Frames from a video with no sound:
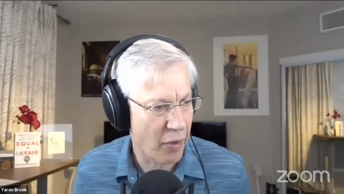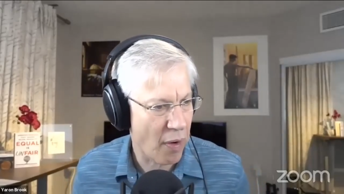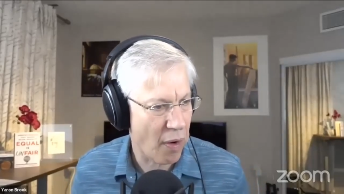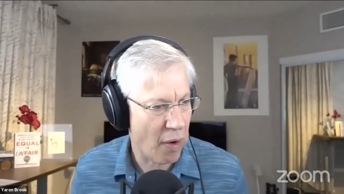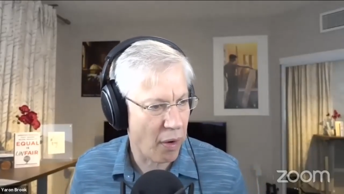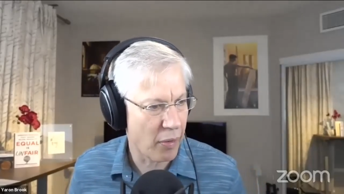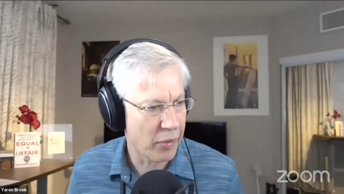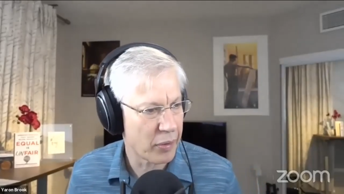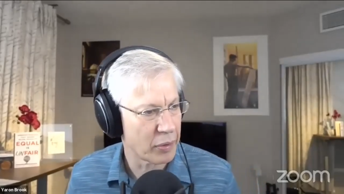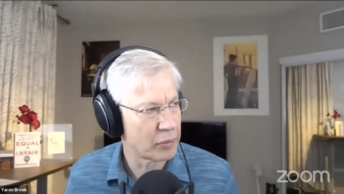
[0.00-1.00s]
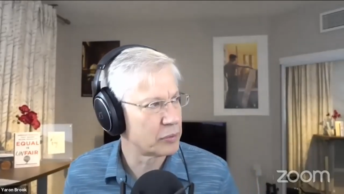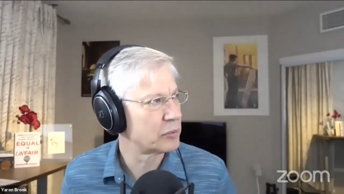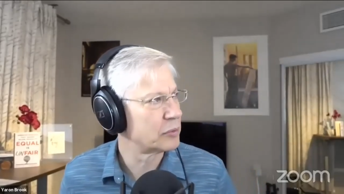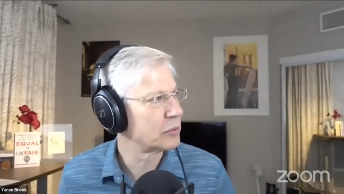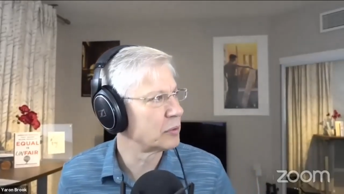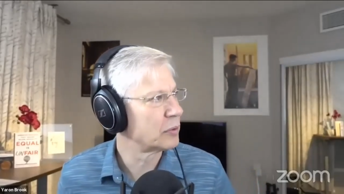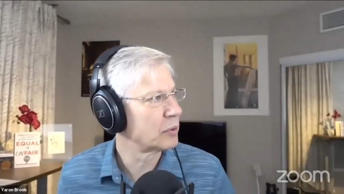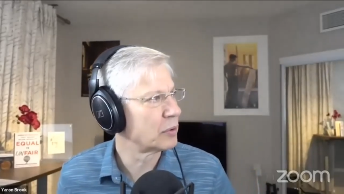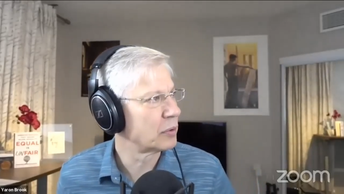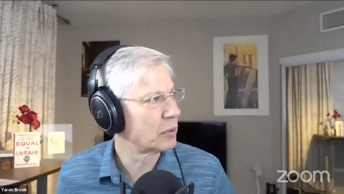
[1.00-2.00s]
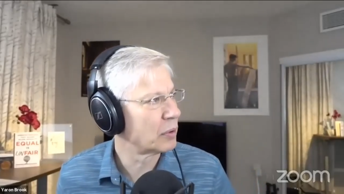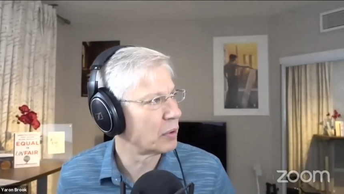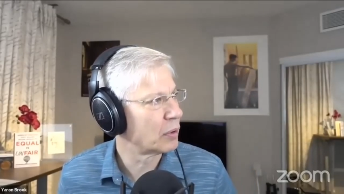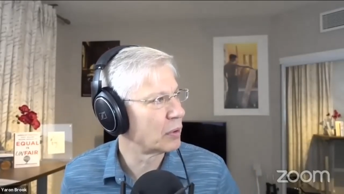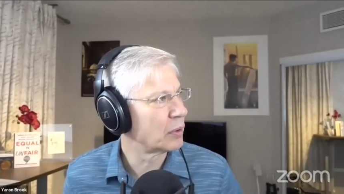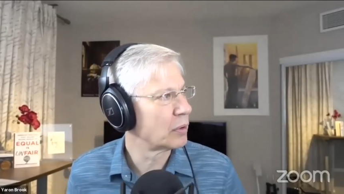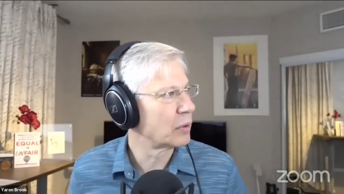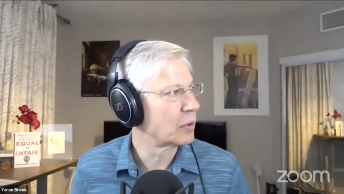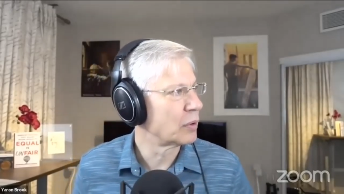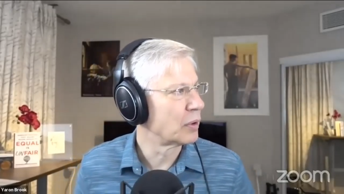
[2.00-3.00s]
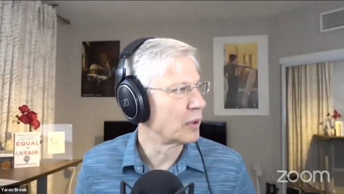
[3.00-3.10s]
(no one is talking)